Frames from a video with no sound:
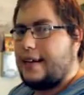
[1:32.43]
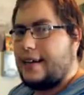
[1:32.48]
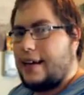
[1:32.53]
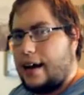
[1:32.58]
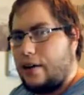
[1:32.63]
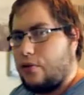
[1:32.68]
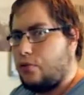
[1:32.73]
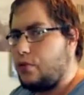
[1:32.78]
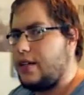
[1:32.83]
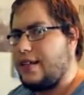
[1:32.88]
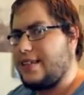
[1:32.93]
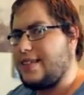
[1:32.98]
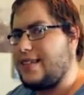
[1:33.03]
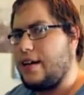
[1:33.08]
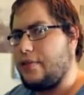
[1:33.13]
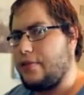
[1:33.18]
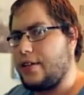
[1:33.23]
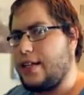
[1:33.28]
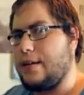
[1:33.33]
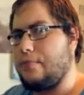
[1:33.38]
in and out. It's
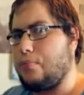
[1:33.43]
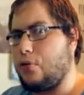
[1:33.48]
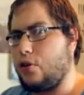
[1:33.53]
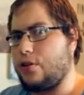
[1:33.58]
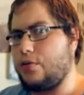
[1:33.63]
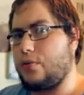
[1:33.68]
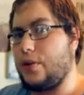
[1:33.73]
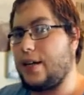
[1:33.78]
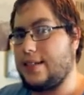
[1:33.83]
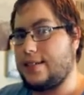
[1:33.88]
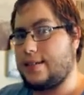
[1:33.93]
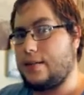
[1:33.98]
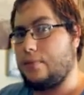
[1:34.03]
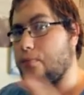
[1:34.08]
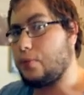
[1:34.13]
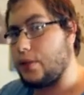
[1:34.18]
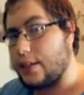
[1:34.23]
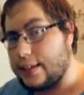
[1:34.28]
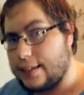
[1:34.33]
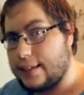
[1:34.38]
not really important when it's
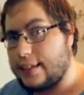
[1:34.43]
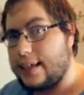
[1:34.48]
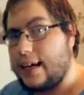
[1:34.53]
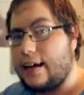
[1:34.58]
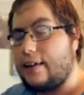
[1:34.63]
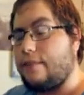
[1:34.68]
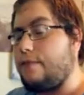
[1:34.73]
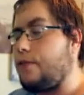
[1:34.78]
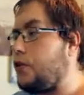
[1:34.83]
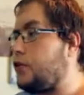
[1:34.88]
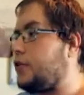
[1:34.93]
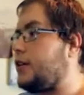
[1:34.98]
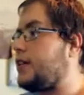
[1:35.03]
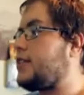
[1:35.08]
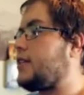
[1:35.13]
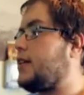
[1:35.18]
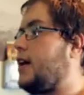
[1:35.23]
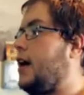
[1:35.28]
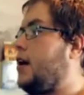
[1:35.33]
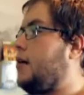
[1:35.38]
completely out of
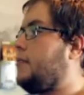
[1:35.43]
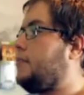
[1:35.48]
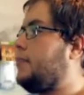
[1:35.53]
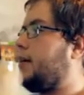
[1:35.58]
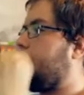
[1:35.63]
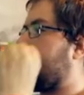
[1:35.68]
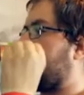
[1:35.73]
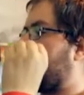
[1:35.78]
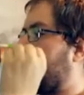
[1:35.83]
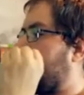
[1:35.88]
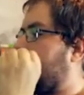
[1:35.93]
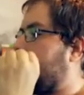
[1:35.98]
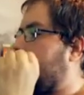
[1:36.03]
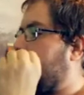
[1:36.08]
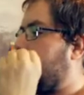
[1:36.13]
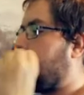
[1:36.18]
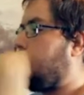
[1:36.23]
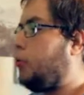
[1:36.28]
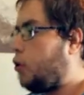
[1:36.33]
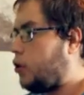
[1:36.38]
focus because what's
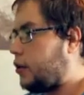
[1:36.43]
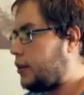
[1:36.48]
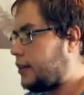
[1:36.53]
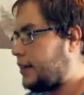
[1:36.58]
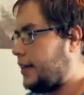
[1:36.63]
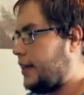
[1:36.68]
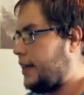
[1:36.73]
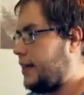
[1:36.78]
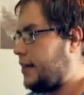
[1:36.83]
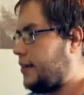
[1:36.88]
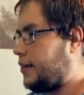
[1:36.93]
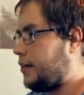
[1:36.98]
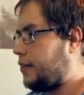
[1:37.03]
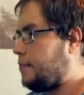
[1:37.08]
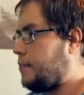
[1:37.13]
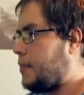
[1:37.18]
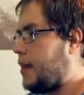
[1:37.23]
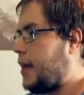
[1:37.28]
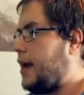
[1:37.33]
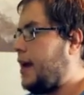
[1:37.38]
important
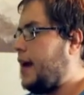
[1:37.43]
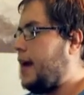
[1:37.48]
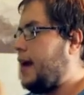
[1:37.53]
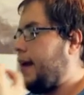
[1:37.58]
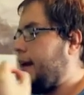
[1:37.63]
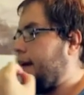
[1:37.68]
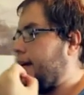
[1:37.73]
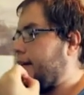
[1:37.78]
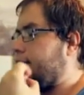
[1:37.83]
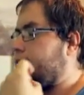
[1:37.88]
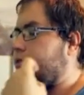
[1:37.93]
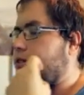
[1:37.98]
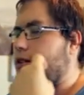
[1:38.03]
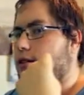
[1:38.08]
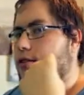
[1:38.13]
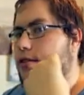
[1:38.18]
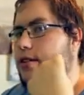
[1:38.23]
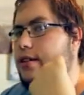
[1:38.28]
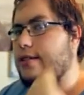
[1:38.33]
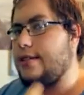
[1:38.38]
here is
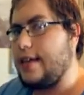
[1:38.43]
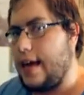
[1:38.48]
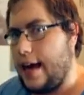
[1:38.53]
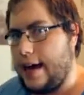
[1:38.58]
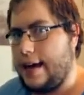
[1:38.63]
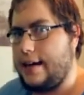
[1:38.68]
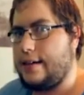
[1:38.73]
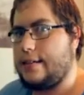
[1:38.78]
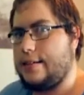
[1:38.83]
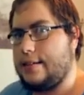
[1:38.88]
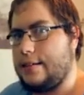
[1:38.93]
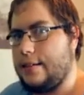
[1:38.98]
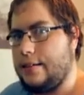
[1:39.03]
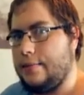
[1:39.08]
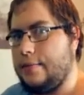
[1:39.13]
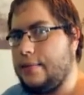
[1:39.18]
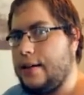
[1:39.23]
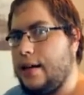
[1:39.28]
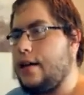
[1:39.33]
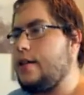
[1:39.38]
the text.
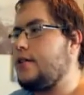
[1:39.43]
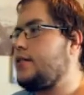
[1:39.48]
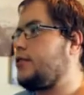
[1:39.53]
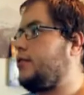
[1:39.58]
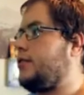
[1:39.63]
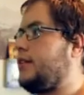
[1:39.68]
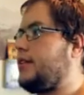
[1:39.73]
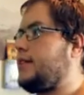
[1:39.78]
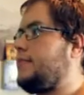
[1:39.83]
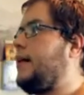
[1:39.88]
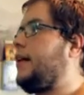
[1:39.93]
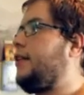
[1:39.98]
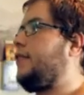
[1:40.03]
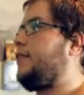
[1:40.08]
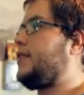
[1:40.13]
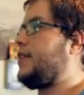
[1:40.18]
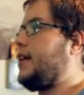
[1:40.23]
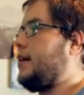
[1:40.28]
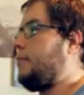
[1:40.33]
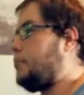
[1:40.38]
So it doesn't matter
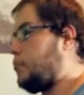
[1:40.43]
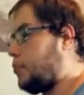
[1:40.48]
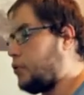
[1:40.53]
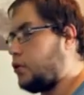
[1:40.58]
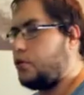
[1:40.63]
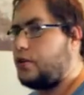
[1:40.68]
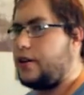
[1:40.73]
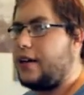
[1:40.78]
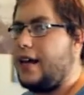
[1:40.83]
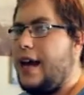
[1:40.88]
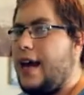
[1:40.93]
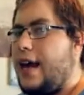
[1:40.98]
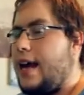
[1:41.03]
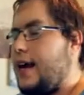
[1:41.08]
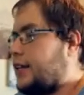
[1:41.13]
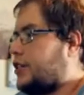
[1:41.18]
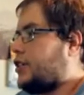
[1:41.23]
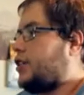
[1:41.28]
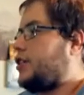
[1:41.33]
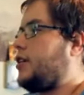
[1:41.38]
if it's out blurred.
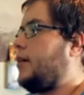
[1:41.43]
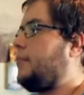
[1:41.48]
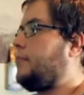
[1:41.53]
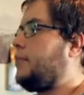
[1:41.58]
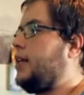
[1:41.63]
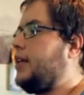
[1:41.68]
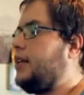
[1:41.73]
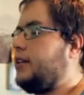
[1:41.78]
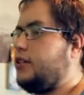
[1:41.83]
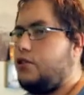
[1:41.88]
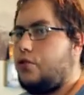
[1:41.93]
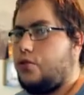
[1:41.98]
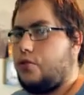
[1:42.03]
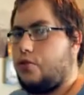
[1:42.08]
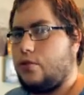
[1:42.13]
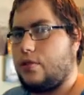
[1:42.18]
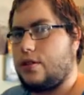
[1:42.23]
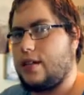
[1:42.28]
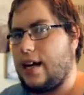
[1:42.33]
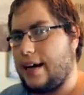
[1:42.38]
It's just something
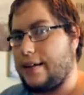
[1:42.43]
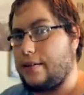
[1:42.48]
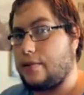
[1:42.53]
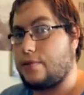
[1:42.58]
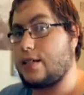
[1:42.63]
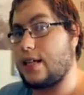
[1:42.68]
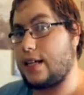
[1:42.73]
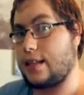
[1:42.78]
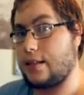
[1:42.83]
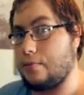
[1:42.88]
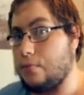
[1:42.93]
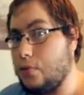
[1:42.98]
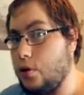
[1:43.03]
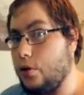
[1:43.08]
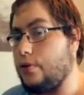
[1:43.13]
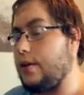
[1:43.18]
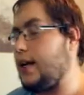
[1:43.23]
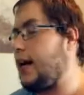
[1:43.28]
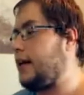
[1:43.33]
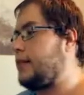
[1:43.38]
to kind of set the
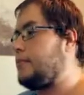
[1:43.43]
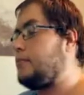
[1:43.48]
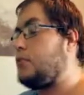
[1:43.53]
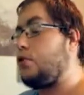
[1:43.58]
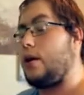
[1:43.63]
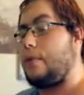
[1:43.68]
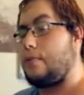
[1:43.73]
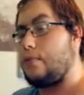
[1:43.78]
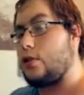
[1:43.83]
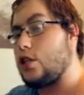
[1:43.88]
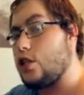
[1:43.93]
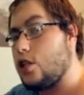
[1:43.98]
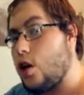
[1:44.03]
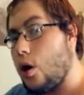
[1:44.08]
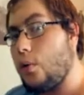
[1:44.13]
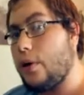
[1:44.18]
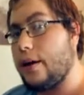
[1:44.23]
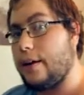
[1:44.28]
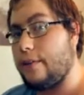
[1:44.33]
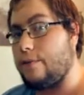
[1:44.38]
mood. Now the mood I'm
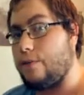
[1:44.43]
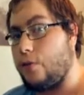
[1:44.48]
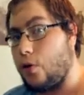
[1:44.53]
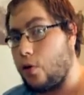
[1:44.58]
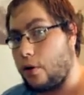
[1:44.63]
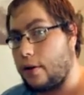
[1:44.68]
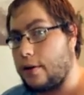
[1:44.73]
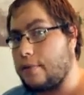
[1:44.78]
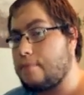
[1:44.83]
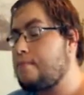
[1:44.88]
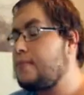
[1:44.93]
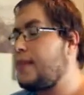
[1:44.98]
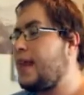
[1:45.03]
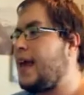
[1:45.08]
going for